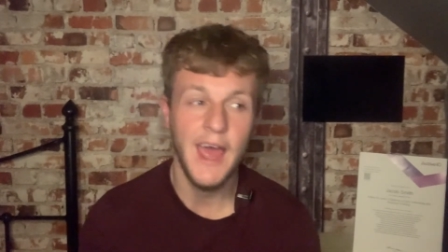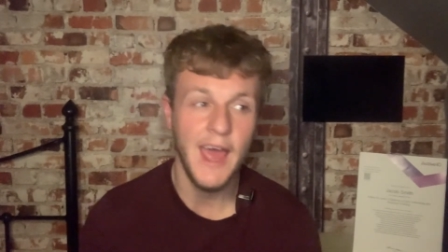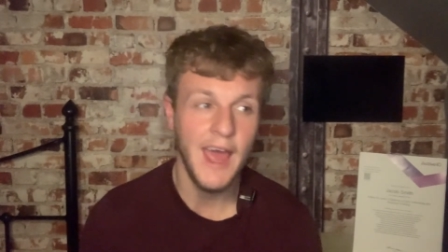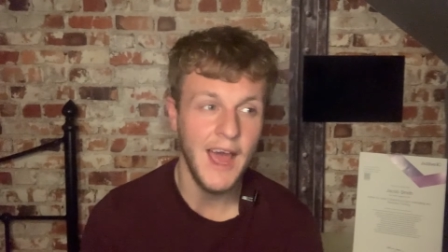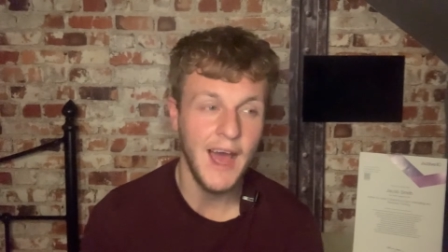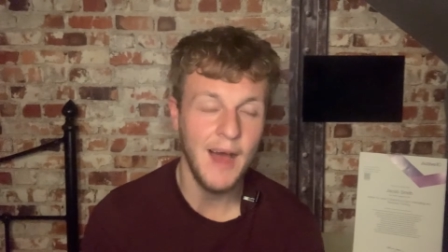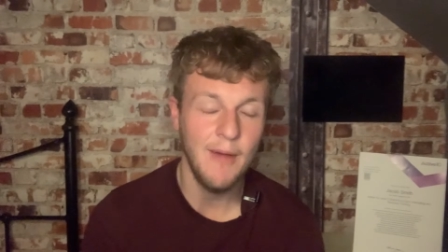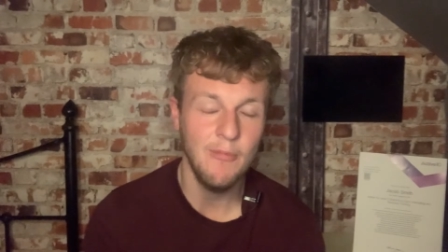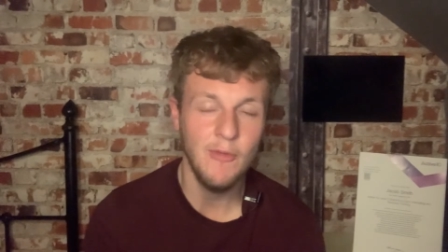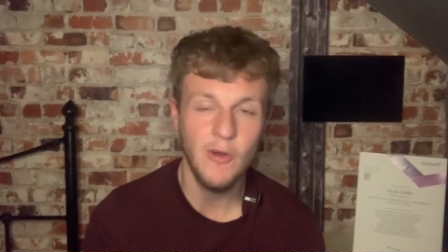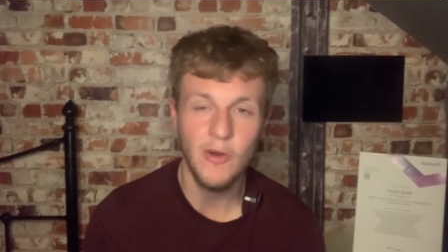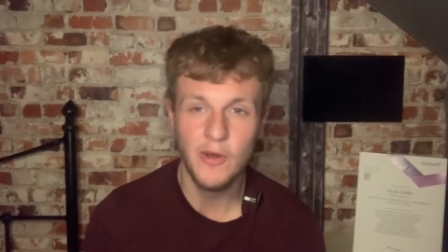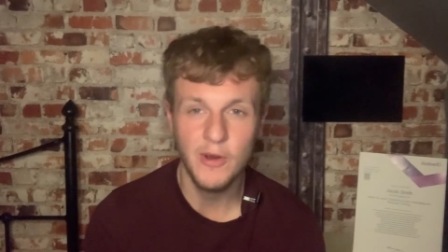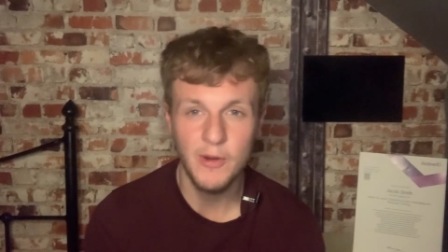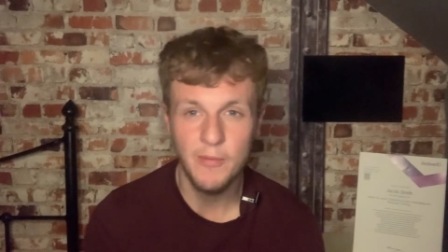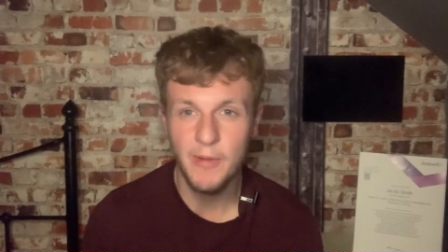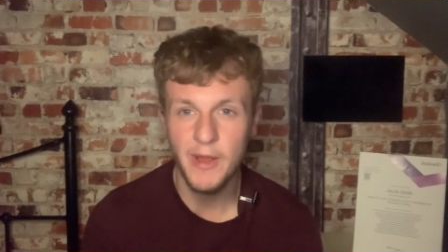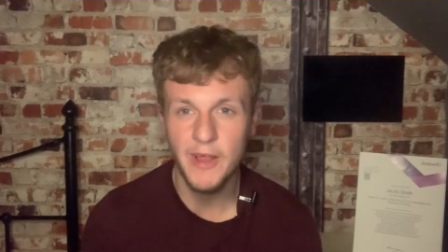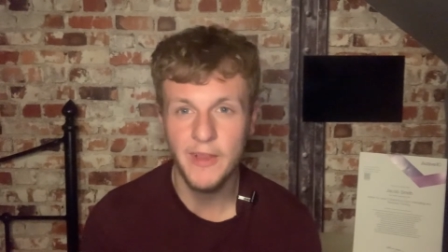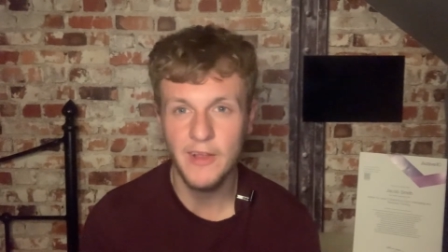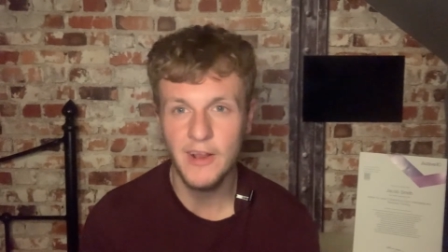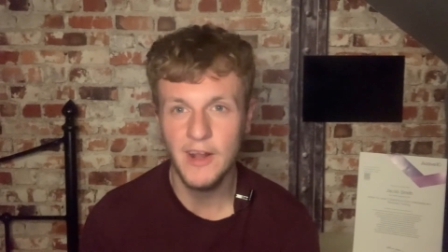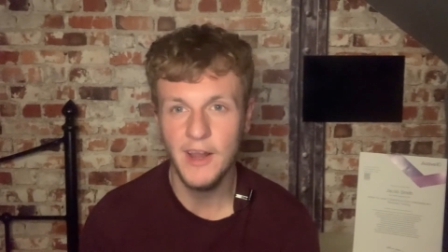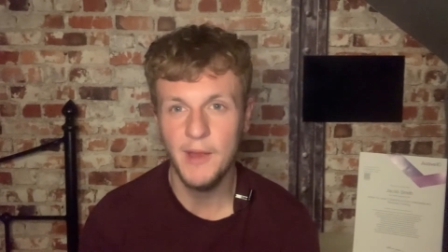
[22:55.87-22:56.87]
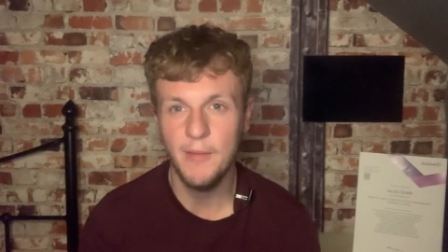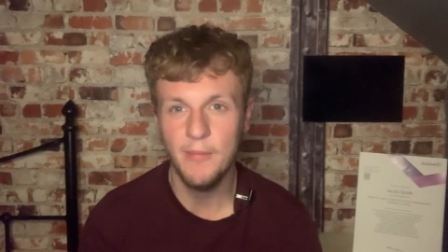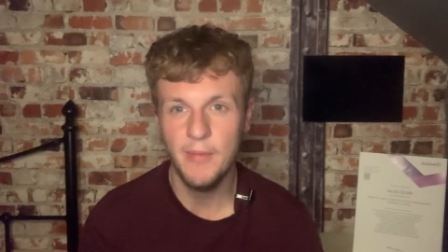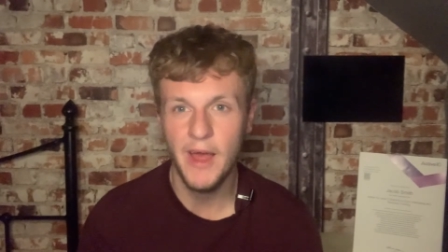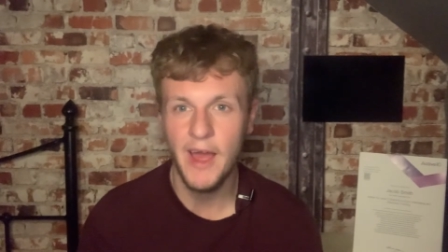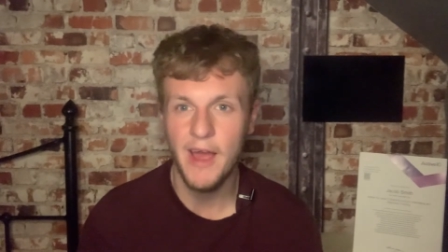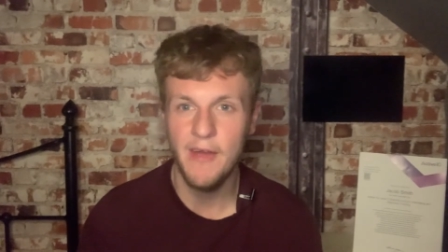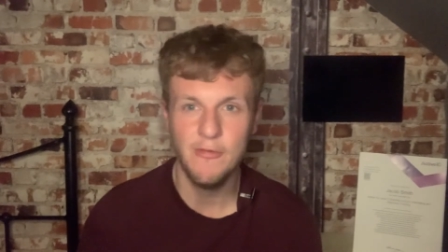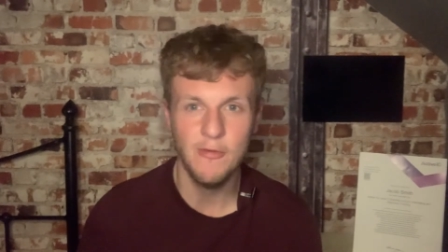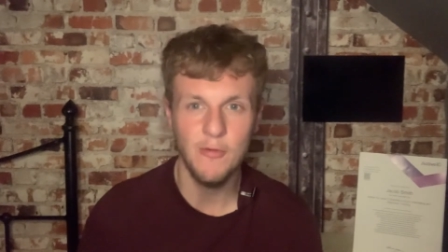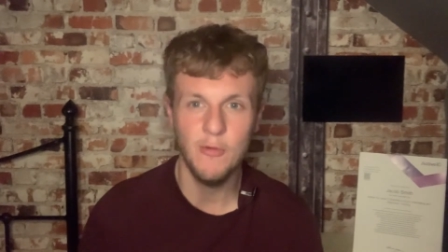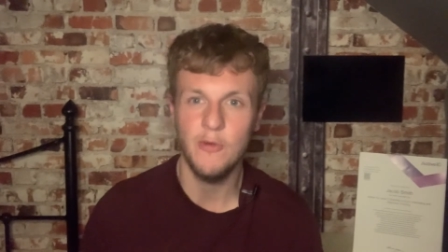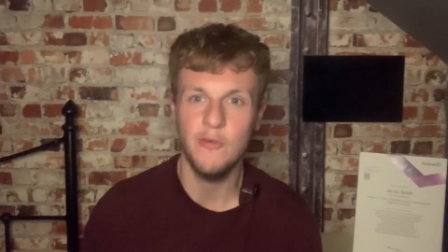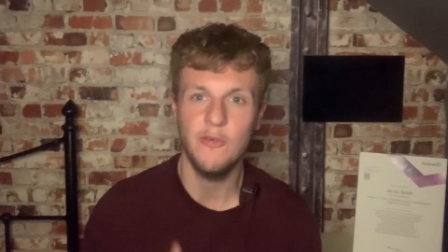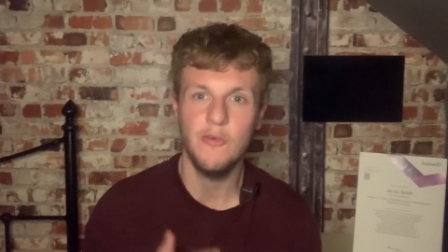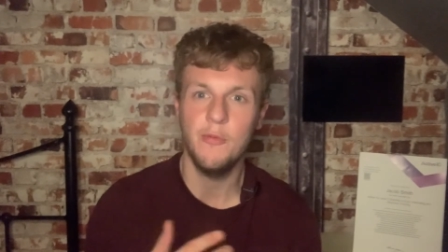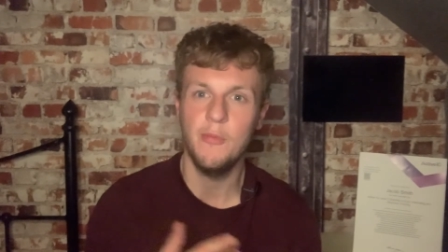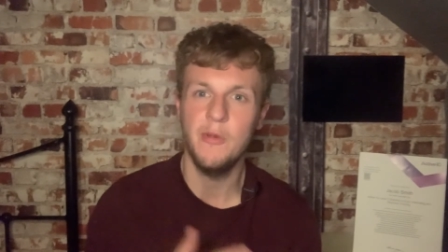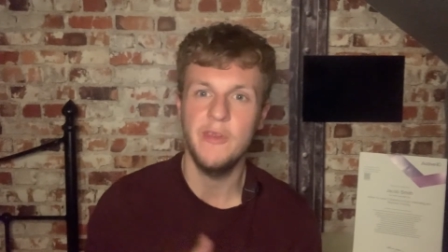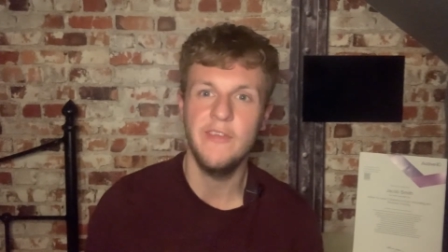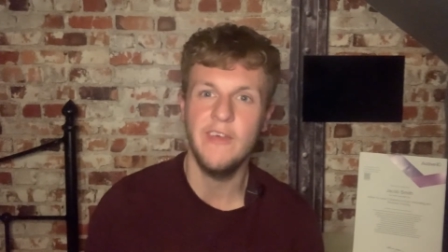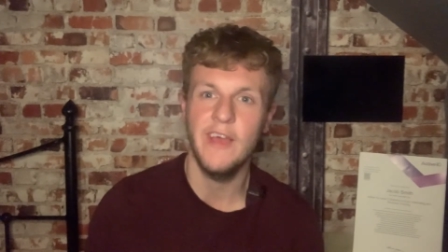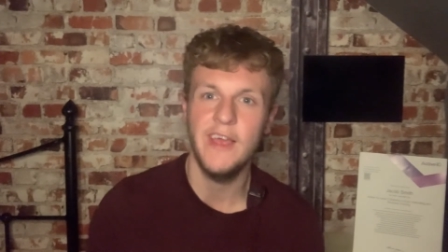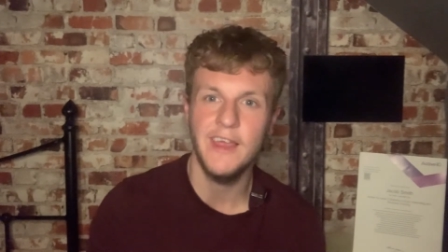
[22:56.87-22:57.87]
I'm not going to make the claim that everyone should be
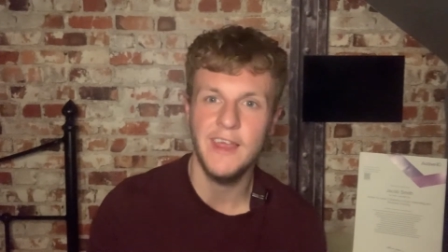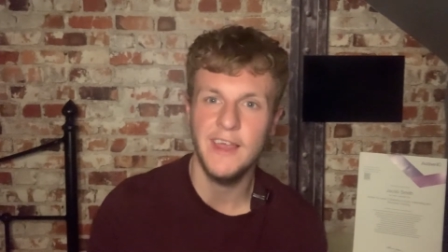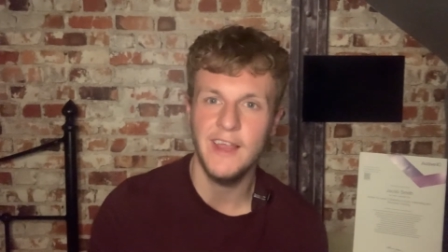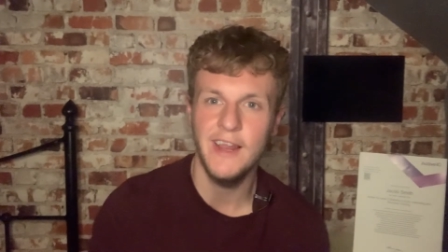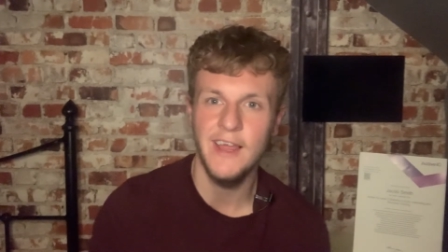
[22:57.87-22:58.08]
taking